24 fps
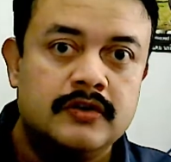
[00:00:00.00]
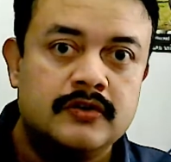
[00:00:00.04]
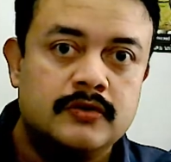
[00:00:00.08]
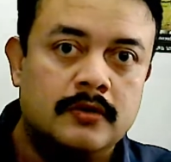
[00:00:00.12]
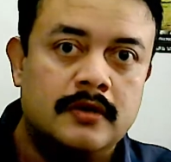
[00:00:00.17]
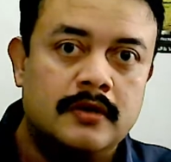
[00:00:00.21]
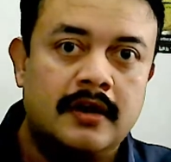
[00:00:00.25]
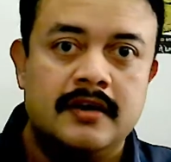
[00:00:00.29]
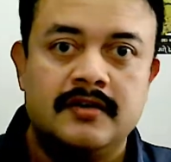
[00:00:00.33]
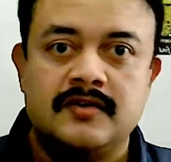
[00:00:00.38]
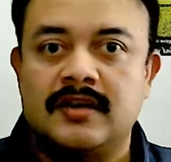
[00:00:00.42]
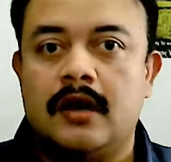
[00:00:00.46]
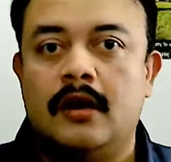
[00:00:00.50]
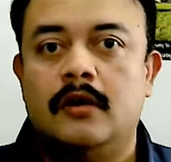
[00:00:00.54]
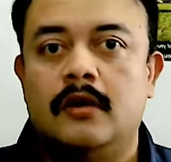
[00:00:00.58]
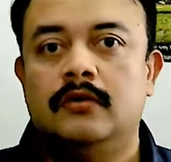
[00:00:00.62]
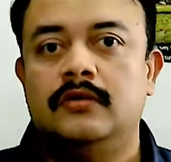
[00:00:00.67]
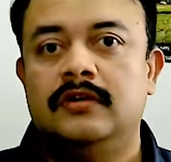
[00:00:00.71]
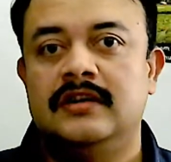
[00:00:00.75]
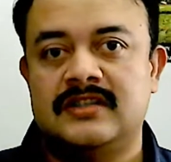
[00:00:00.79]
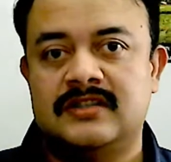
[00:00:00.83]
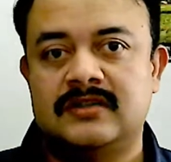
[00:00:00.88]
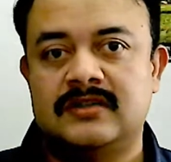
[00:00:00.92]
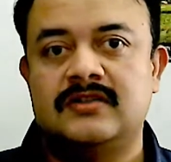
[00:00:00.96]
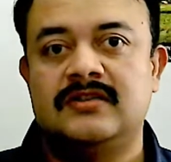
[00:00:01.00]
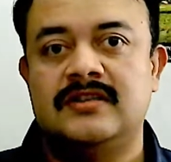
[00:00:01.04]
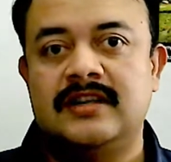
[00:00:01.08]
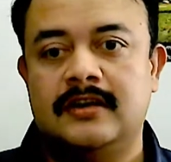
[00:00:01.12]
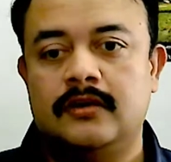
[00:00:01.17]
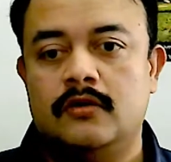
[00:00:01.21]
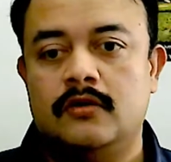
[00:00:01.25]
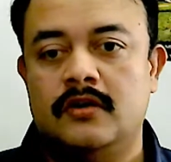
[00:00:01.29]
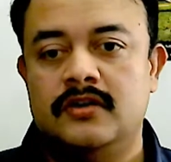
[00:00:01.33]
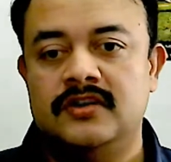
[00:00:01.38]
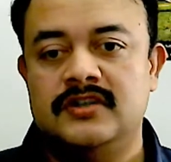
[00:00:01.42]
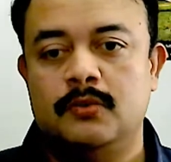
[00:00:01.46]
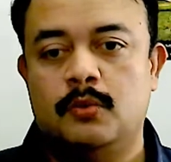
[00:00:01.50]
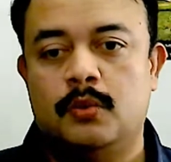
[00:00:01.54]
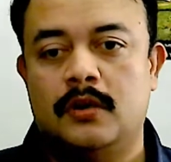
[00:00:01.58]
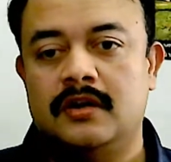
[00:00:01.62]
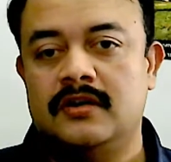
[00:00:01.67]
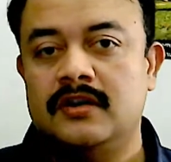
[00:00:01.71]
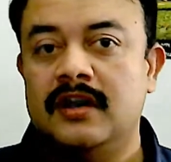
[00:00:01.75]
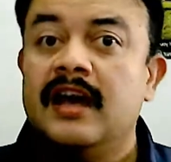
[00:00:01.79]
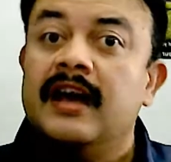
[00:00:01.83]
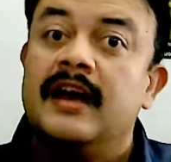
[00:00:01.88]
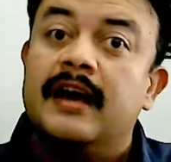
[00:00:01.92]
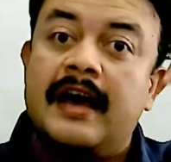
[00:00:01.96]
So that is how this technology
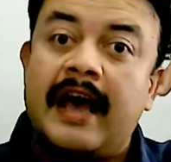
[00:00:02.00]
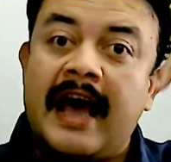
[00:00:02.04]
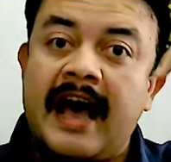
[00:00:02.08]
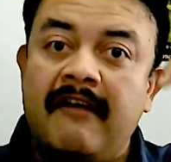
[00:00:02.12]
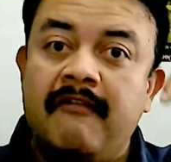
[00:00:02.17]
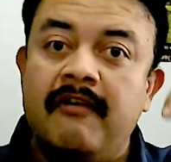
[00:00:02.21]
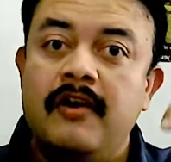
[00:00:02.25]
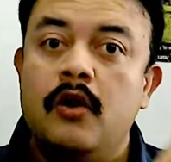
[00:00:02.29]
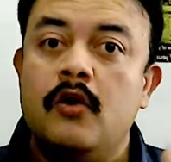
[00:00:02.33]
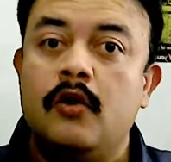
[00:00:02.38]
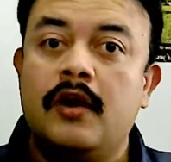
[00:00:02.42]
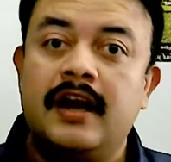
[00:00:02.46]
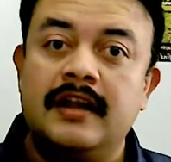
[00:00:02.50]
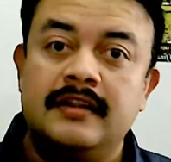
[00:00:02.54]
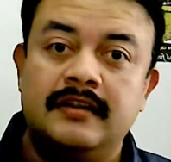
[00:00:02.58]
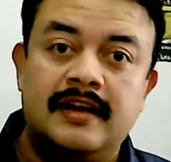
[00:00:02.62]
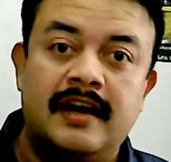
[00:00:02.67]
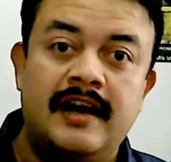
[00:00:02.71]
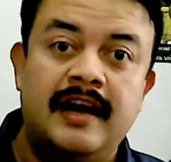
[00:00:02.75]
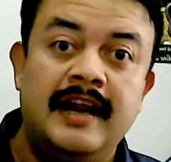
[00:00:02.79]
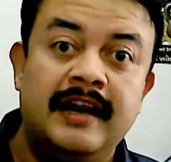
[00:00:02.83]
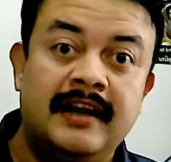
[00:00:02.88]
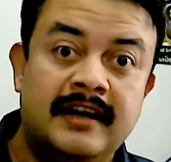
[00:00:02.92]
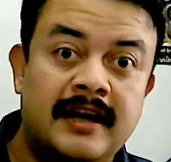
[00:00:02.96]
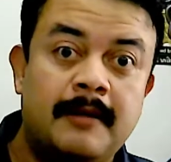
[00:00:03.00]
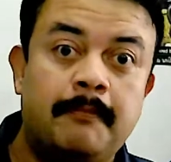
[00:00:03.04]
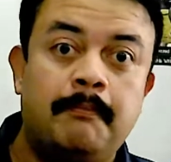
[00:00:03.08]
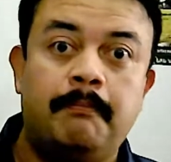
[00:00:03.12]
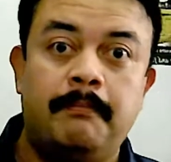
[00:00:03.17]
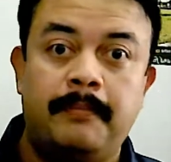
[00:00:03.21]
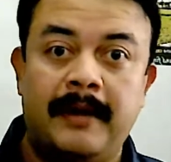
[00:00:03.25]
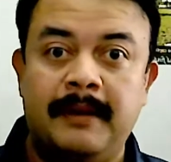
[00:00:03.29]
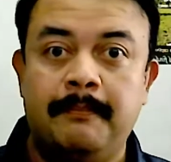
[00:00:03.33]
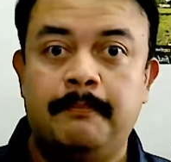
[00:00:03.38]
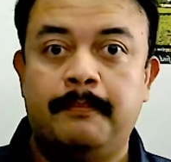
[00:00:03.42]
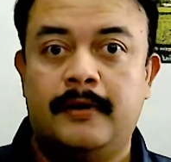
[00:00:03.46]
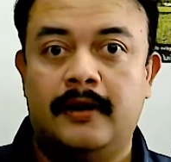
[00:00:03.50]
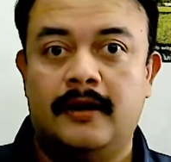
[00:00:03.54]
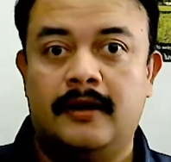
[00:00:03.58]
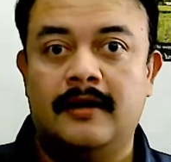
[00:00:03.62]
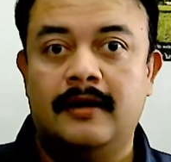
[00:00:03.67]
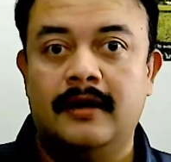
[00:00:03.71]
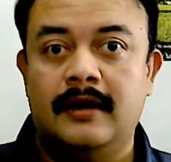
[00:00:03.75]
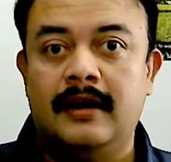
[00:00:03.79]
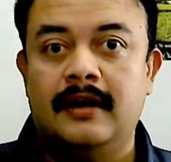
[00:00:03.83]
works. Have a look at the linked up paper